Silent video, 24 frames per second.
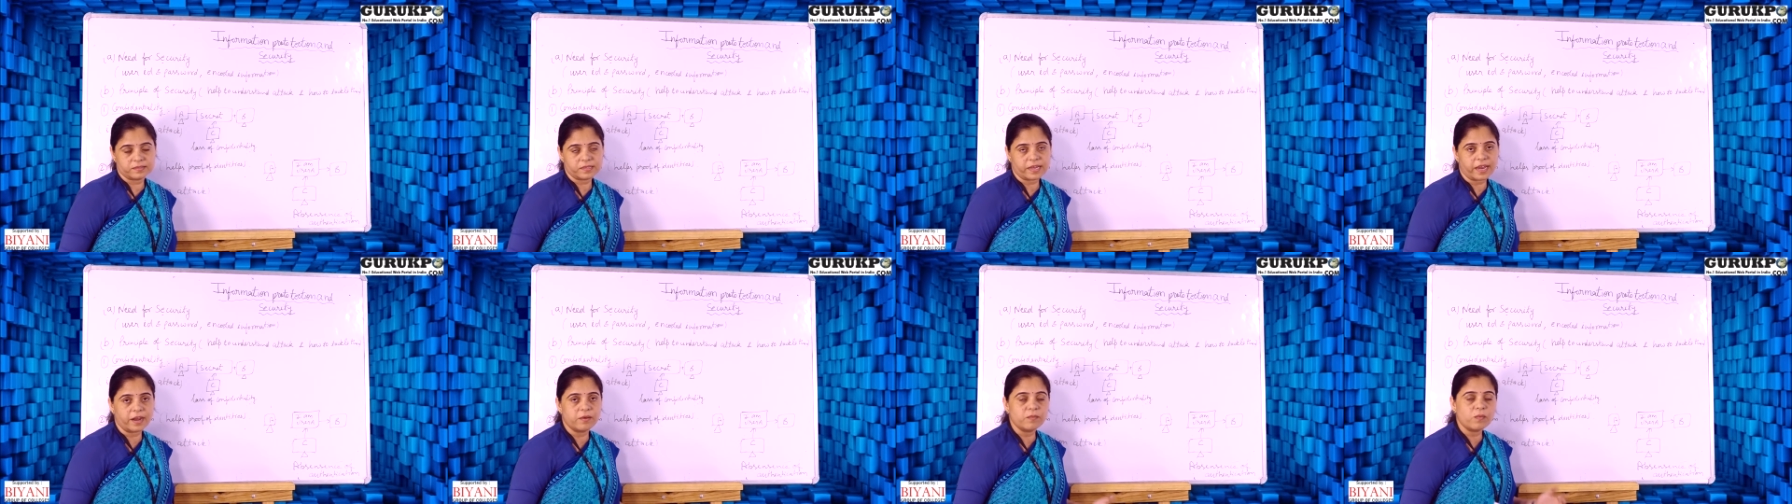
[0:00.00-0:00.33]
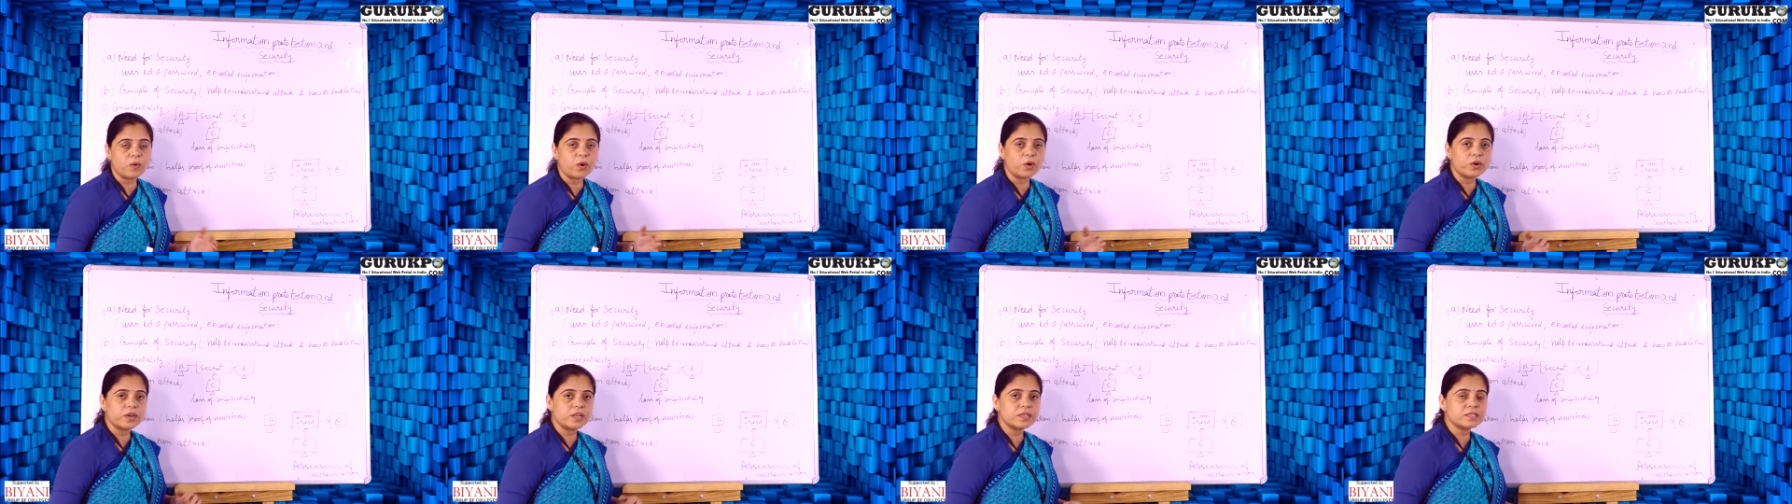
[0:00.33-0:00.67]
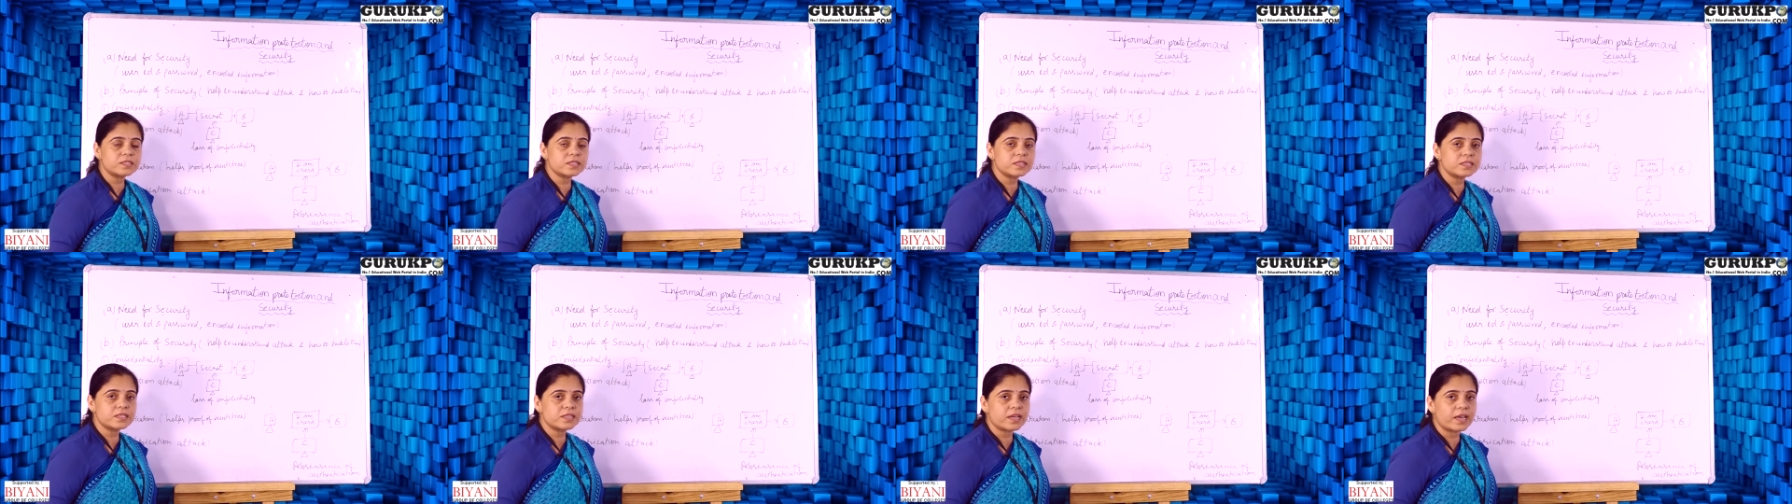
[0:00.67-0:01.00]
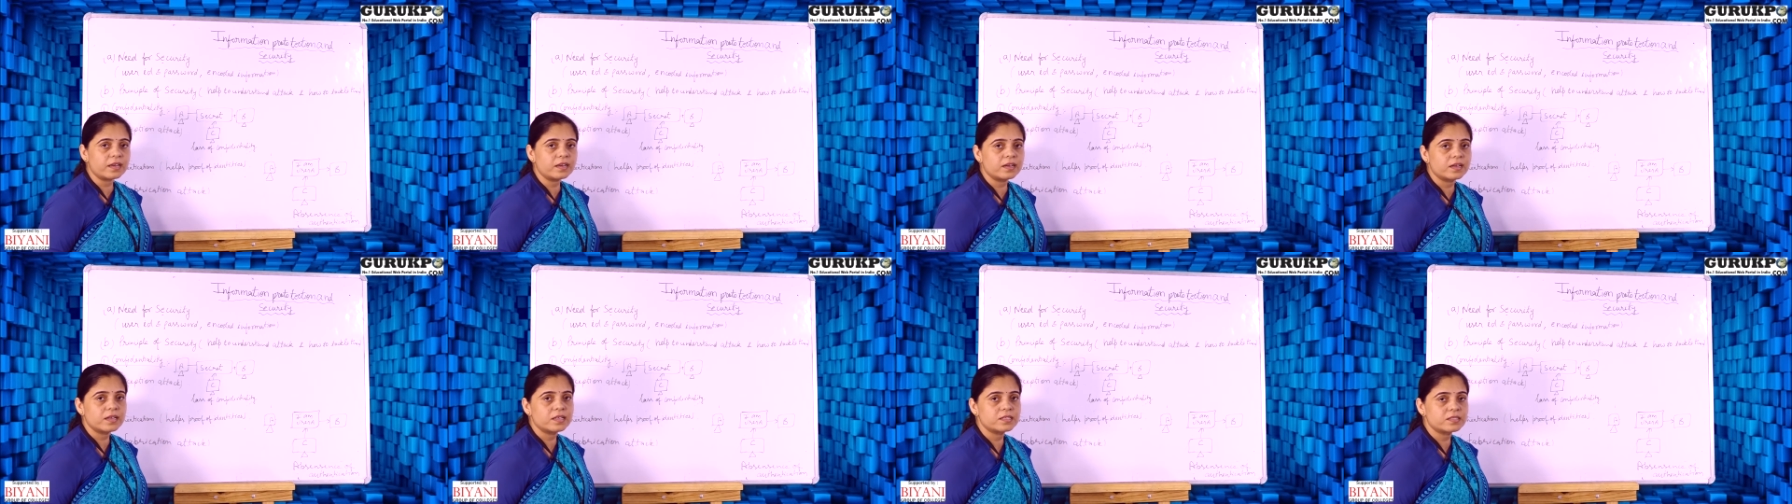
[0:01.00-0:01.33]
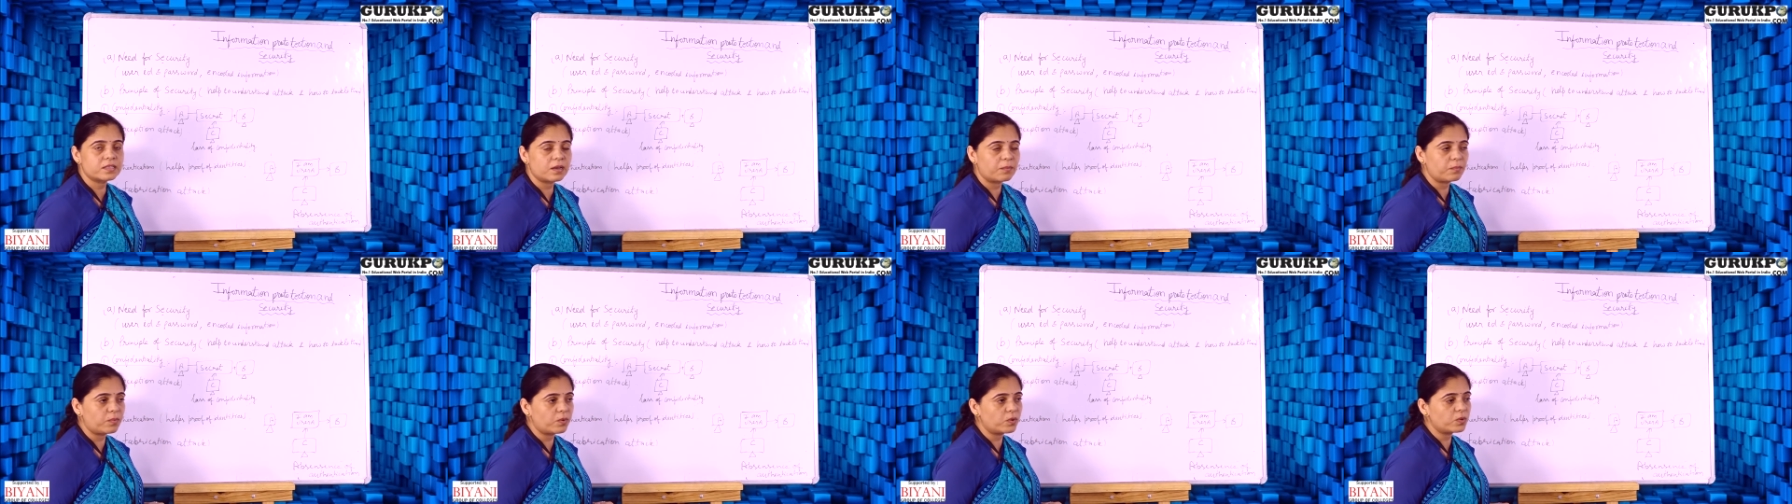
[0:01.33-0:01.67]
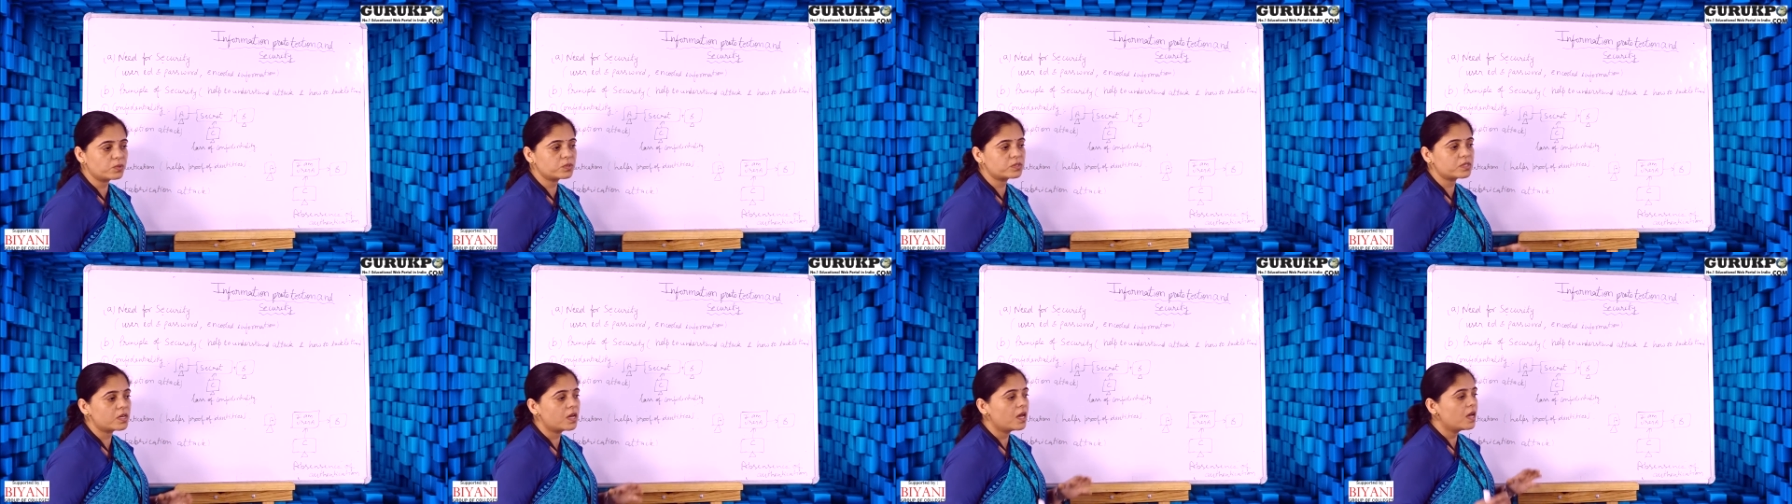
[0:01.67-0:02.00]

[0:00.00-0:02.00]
And what is attack? Suppose